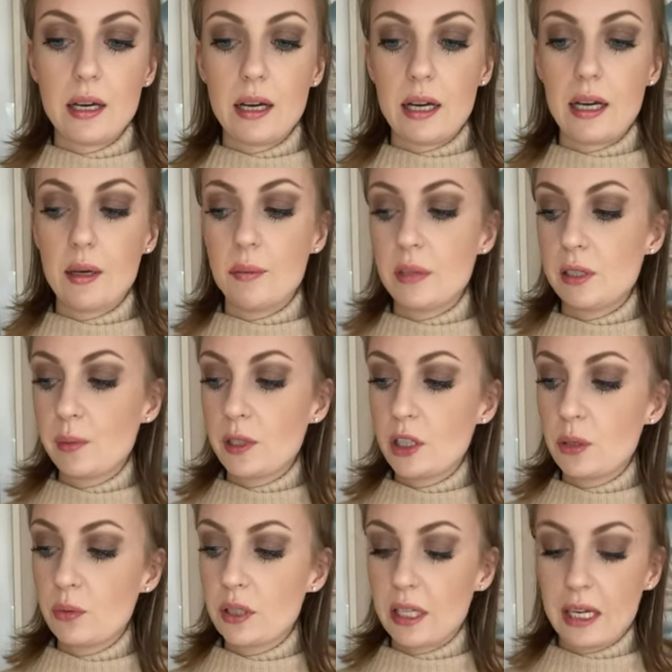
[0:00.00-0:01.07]
Um,
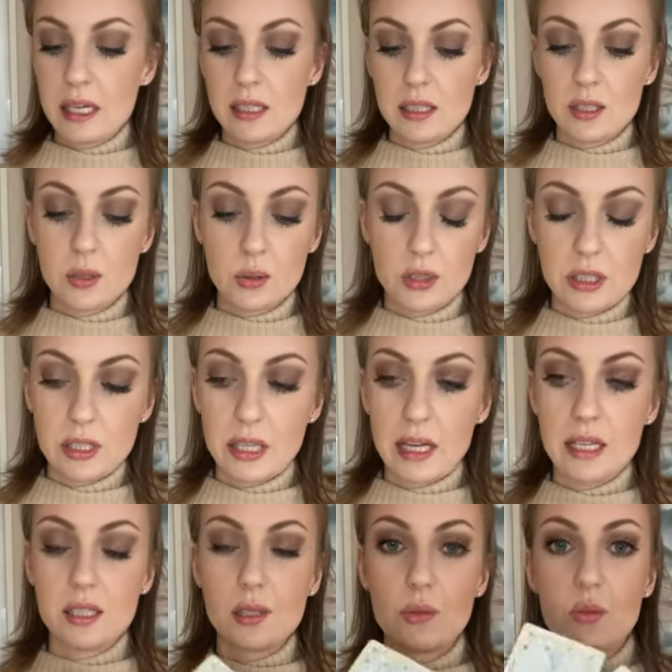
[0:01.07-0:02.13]
especially with the Ace of Swords and the
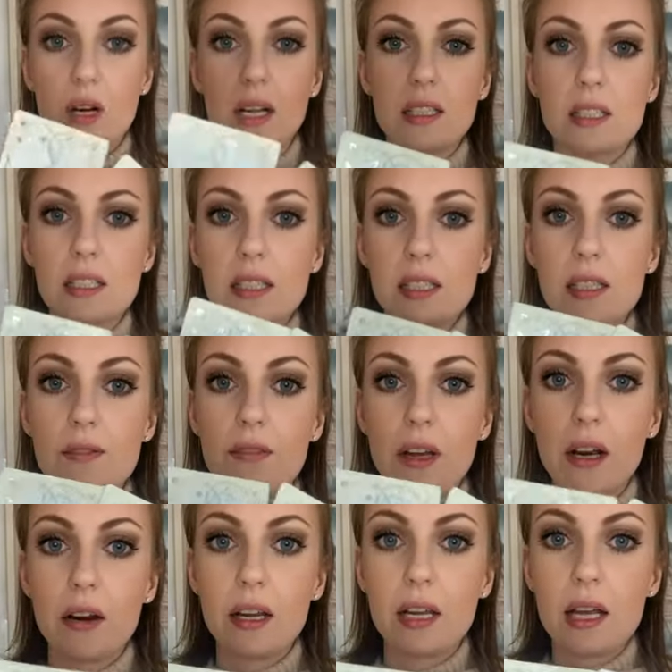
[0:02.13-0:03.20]
Ace of Wands, this is a
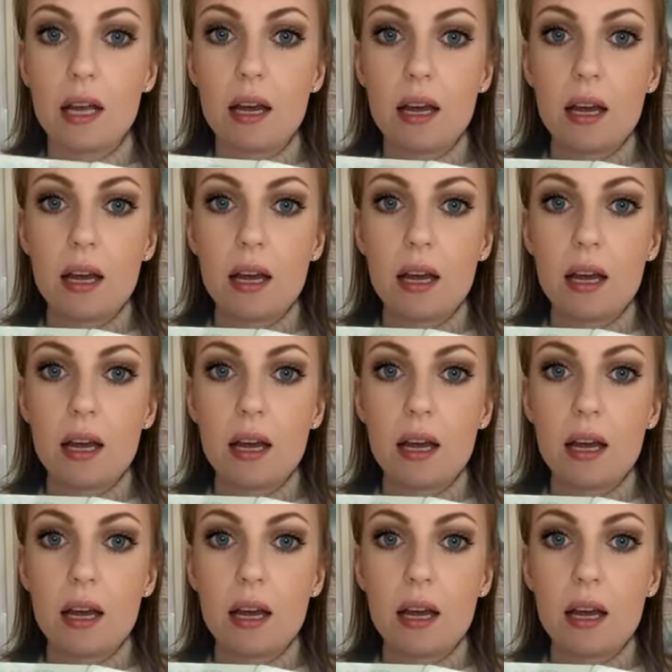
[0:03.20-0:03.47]
very